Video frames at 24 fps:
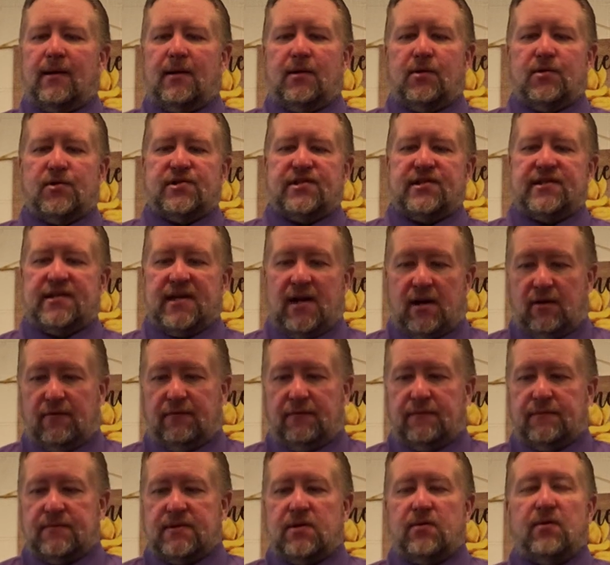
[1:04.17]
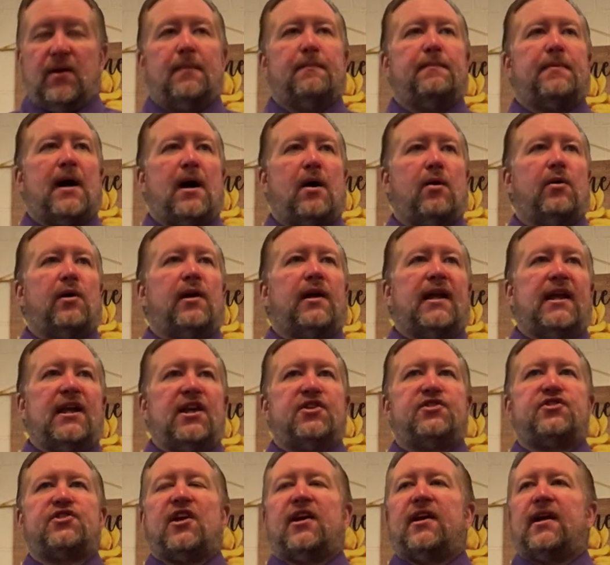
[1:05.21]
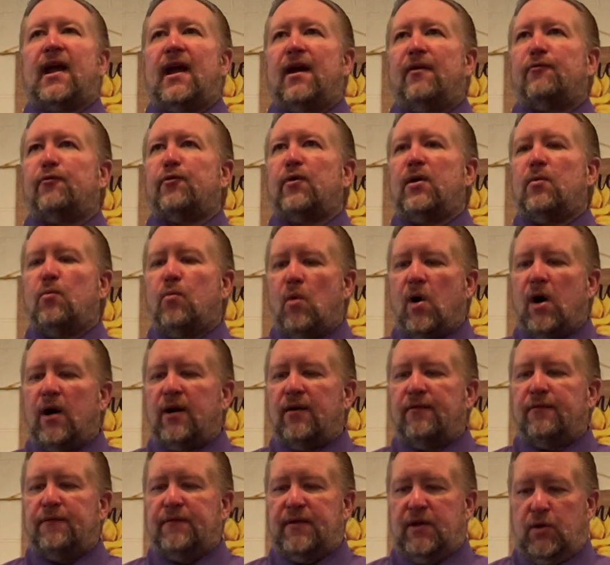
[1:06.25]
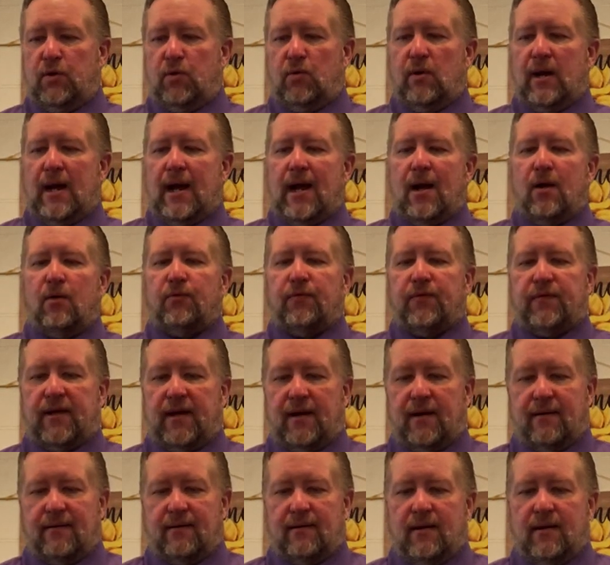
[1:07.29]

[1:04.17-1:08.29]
yourself, to empower each and every one of you out there.